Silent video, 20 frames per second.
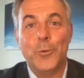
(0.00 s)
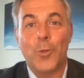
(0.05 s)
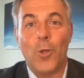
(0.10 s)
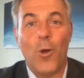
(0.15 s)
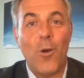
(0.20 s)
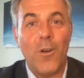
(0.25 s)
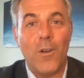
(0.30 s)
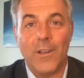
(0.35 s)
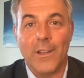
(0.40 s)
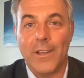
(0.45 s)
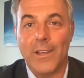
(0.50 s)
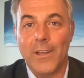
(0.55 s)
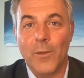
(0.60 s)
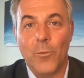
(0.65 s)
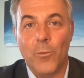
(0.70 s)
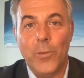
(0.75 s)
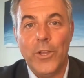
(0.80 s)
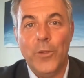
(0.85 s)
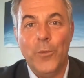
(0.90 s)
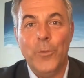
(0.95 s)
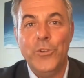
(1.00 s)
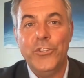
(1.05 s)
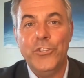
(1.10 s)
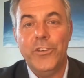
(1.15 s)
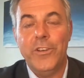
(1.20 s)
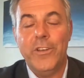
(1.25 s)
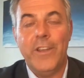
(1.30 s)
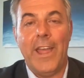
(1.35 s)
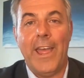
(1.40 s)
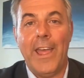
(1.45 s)
long. We, we
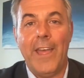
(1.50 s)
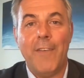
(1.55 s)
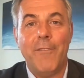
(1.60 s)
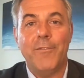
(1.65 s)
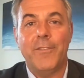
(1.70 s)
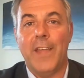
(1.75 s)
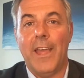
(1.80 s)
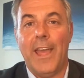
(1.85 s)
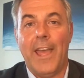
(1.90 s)
shouldn't have